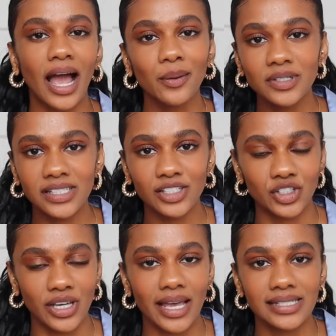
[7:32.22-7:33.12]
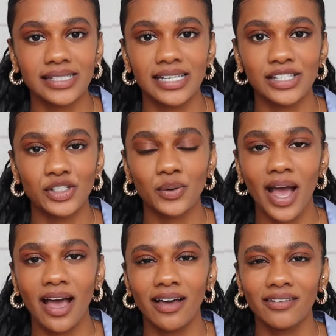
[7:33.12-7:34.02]
I would suggest is to
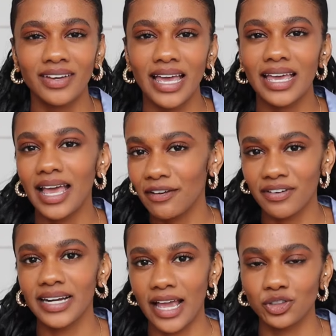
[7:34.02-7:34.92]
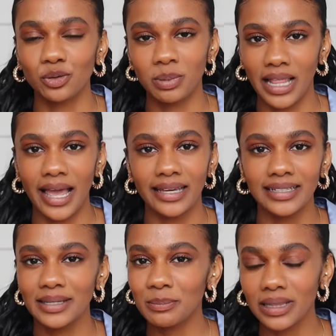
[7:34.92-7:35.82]
have a financial
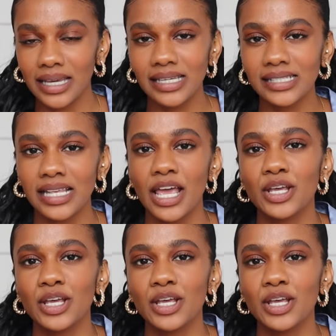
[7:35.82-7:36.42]
plan in place.